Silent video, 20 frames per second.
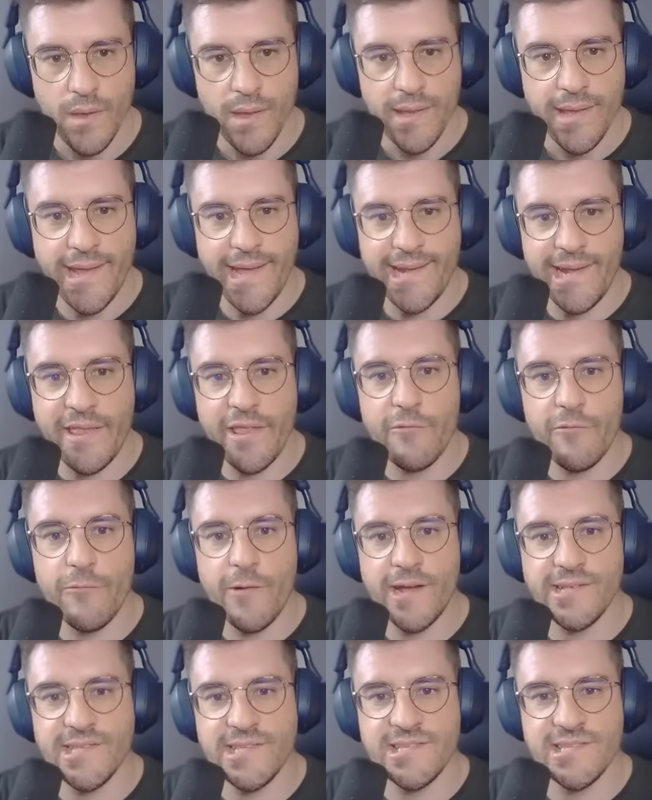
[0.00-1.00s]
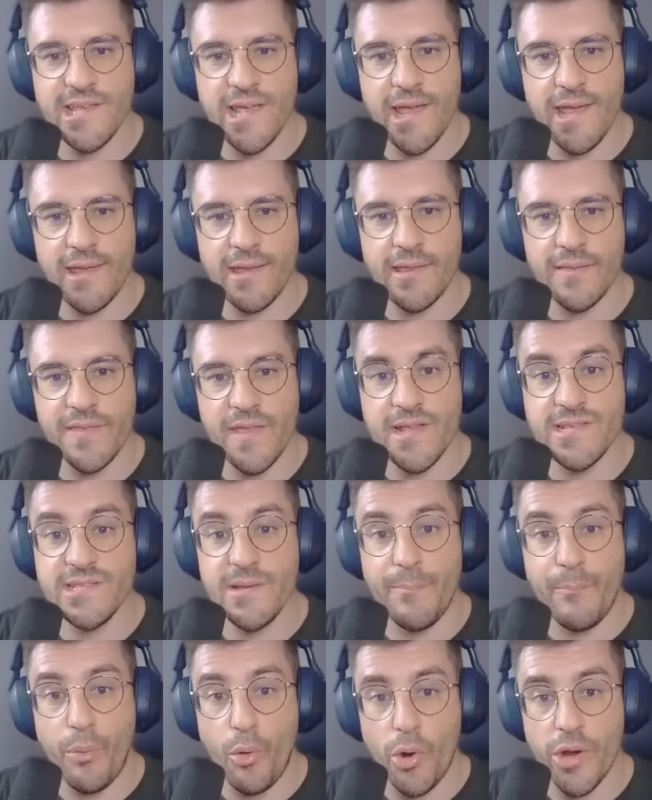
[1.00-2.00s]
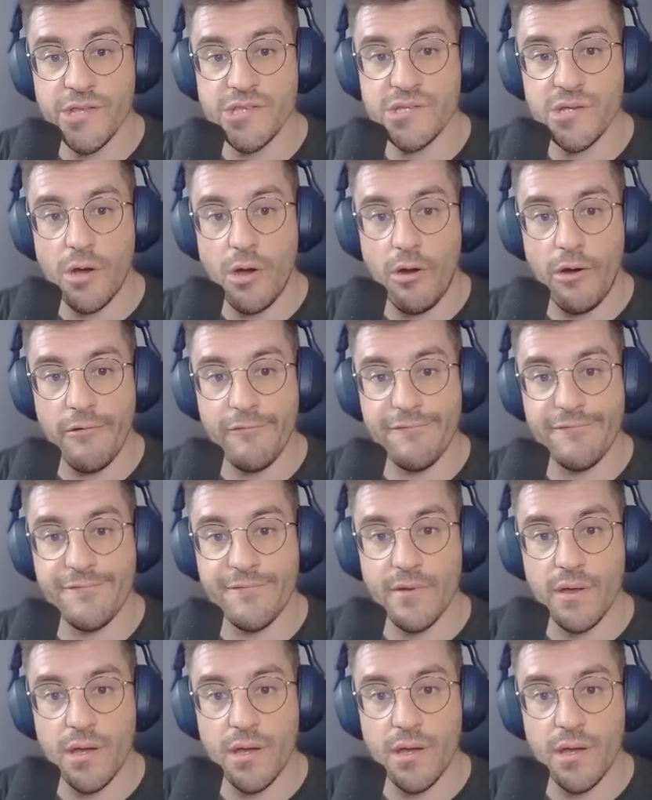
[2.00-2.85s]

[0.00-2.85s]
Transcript: Canada Raz is saying there is a point of